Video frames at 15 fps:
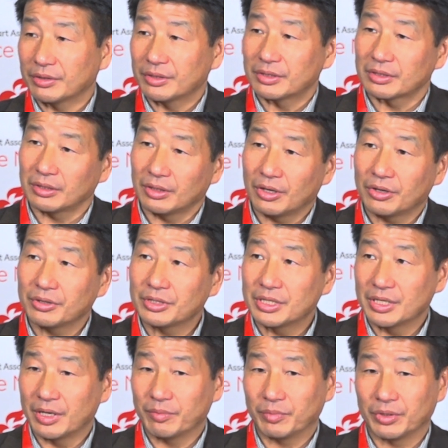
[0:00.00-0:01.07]
there's large
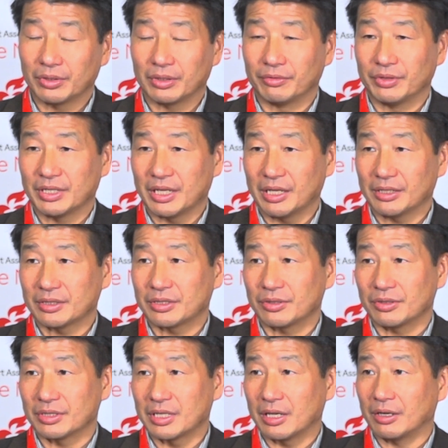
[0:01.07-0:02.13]
number of
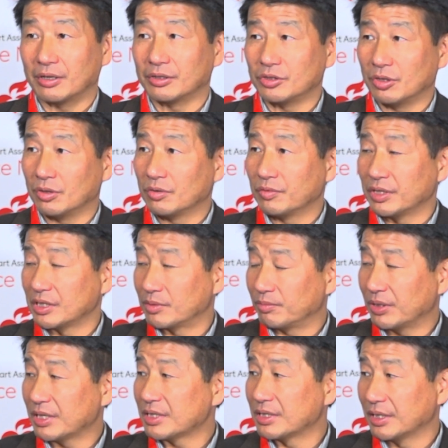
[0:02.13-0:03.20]
enhancers that are always
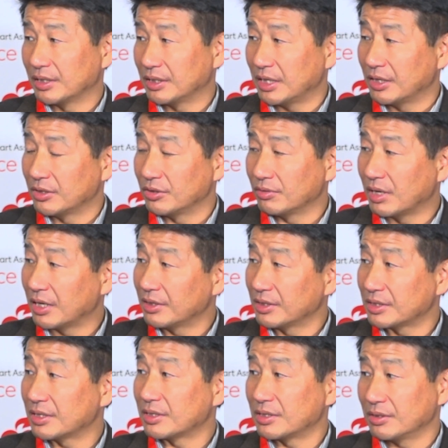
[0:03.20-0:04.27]
present and do not
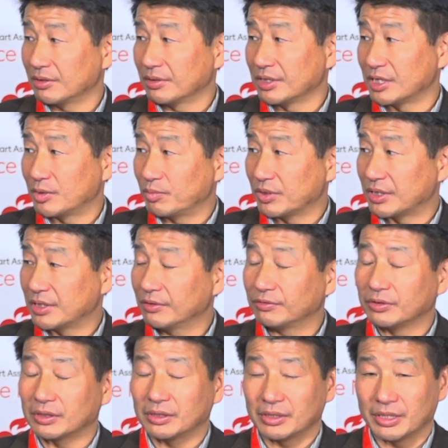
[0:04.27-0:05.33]
necessarily
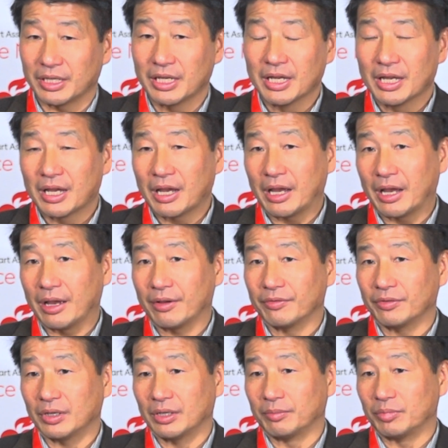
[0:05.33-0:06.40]
specifically have
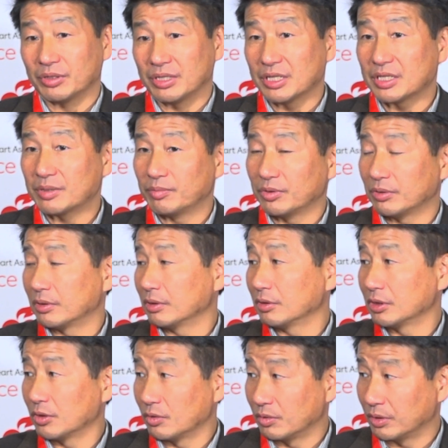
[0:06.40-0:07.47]
a
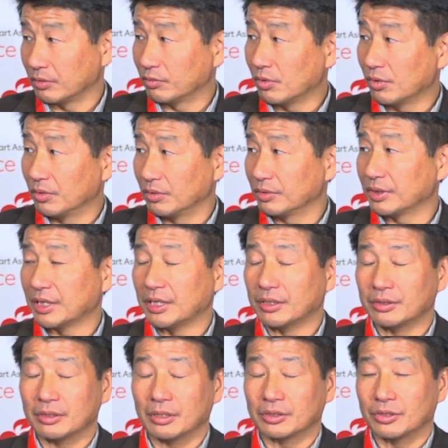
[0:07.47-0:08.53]
participatory role
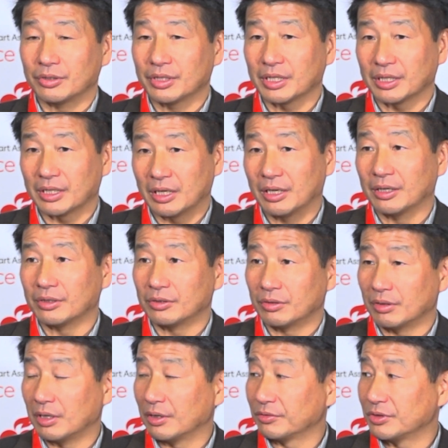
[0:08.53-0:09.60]
in turning on or
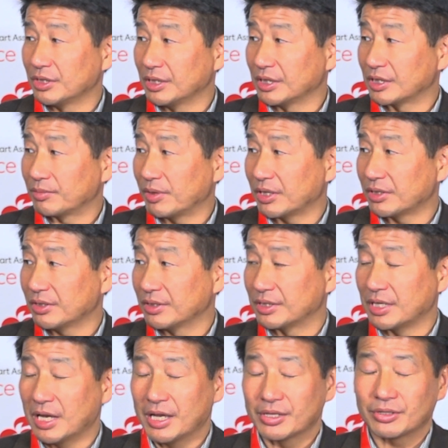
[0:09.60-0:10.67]
off gene expressions.
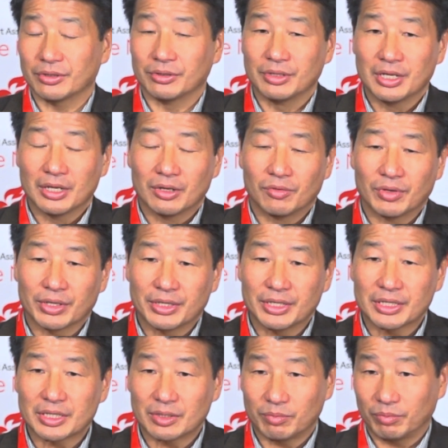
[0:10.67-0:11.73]
So what
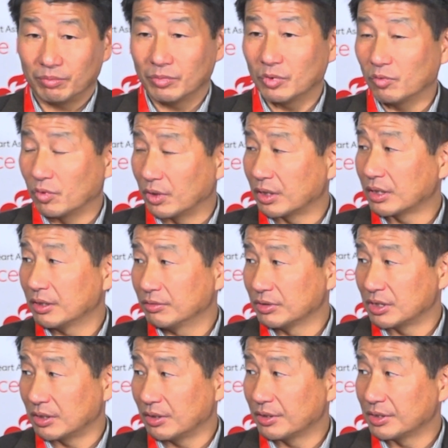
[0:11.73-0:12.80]
this work,
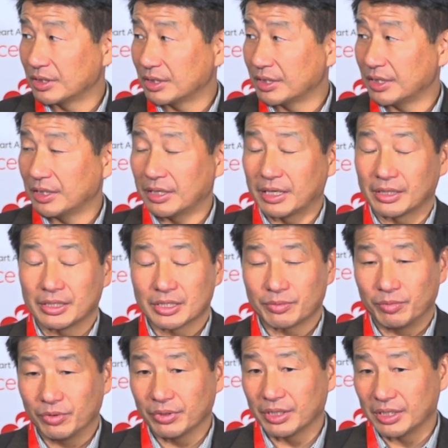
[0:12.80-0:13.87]
which largely at this
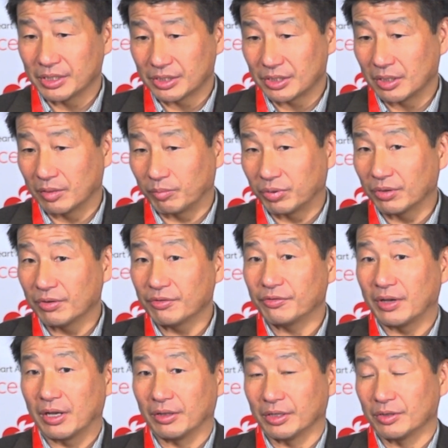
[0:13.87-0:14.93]
point is a
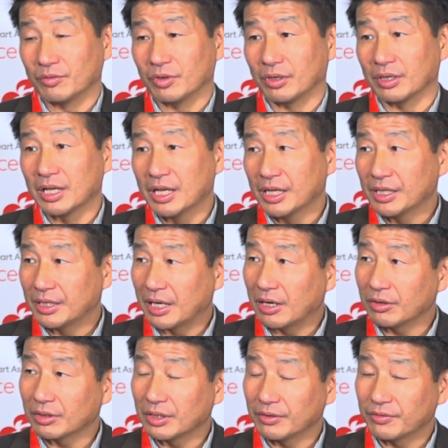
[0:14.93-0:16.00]
profiling work, now
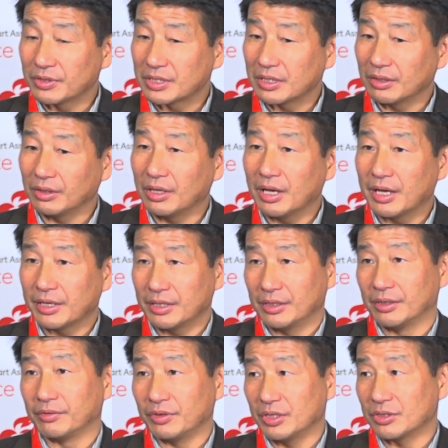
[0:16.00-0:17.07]
give us a lot
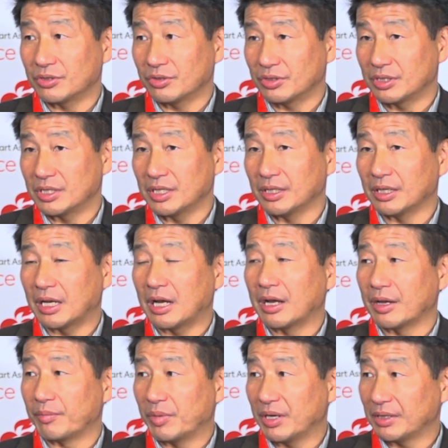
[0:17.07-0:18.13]
of interesting
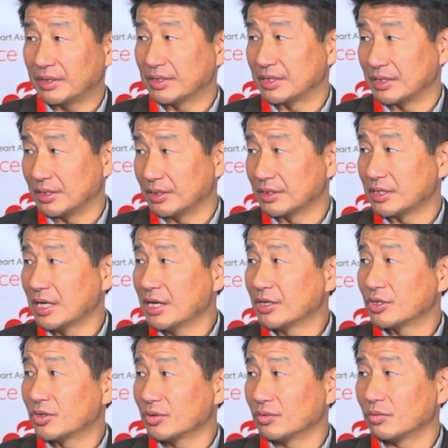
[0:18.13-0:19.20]
hypotheses
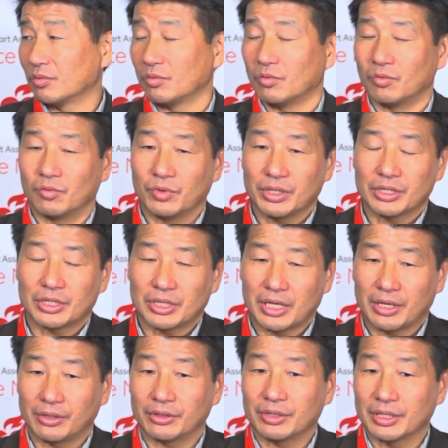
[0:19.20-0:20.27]
to which
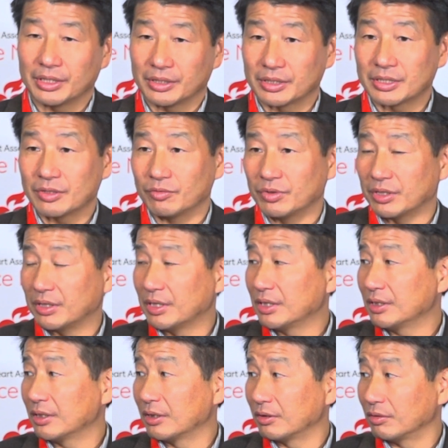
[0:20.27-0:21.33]
areas
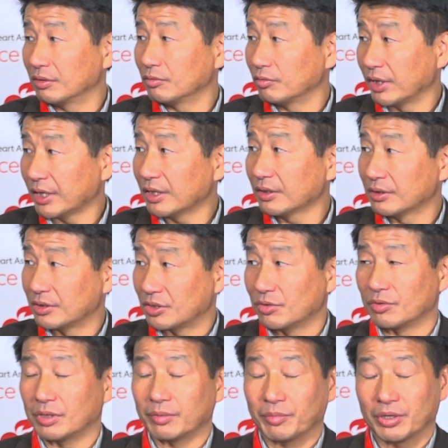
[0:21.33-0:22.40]
within the
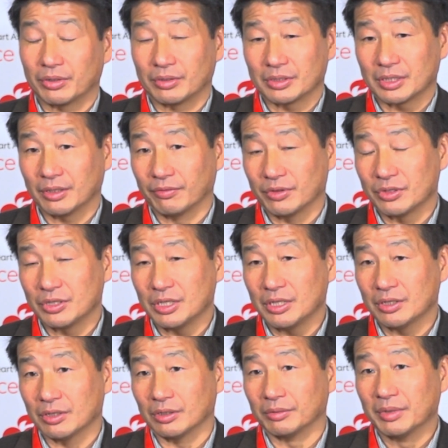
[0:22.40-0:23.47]
regulatory parts of the
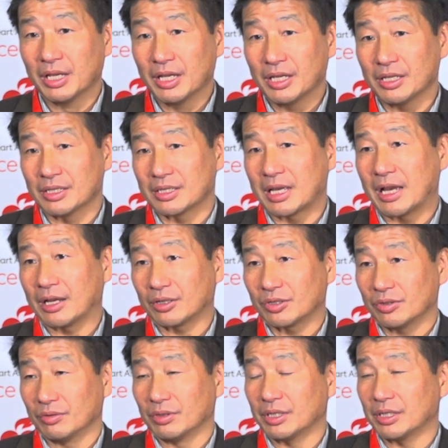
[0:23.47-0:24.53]
genome is
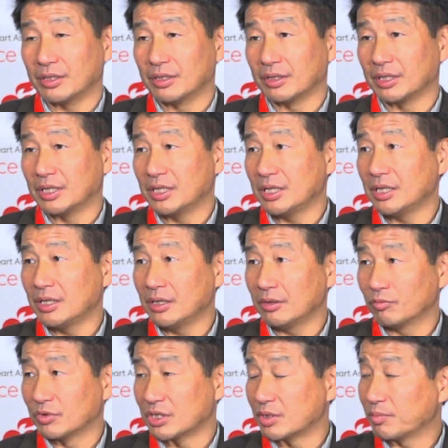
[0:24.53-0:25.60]
actually the key
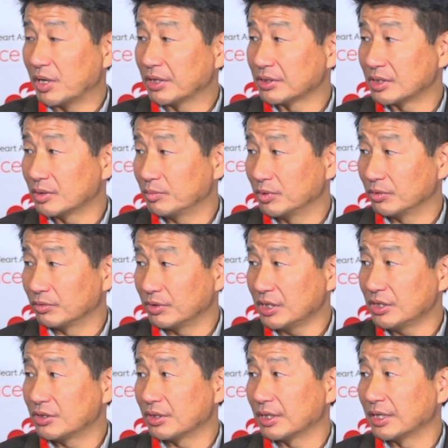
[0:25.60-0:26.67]
responsible
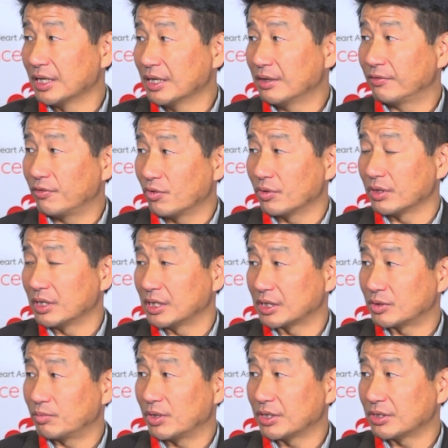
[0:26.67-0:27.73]
region for the
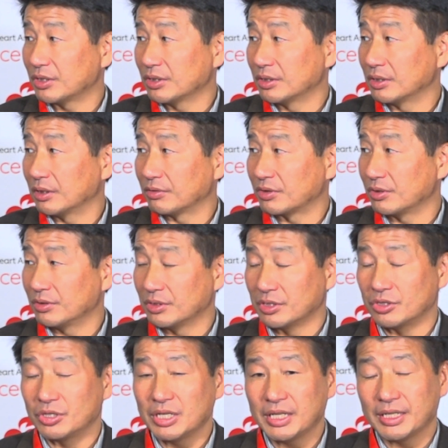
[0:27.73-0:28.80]
expression of certain
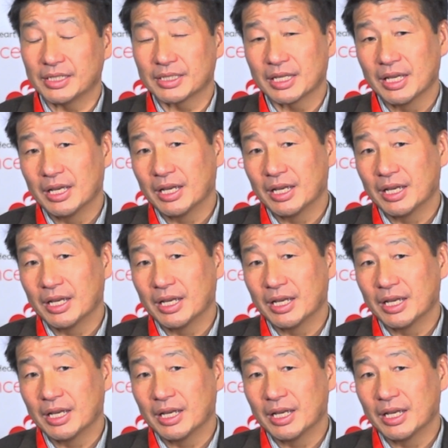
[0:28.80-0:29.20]
genes.